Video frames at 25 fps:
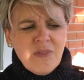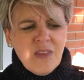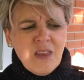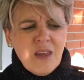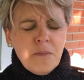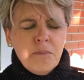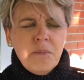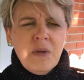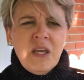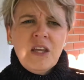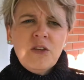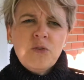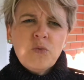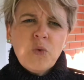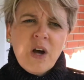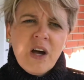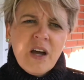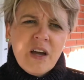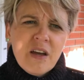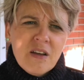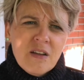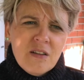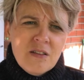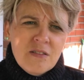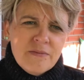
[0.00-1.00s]

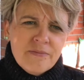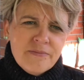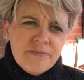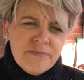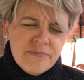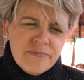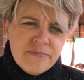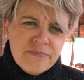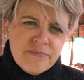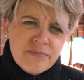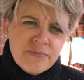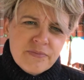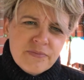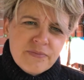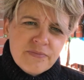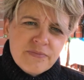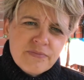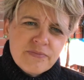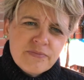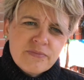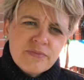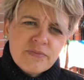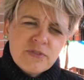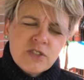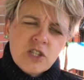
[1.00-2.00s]
Meanwhile,
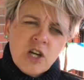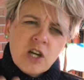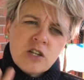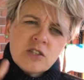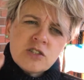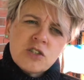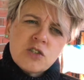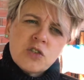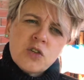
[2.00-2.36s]
Dr.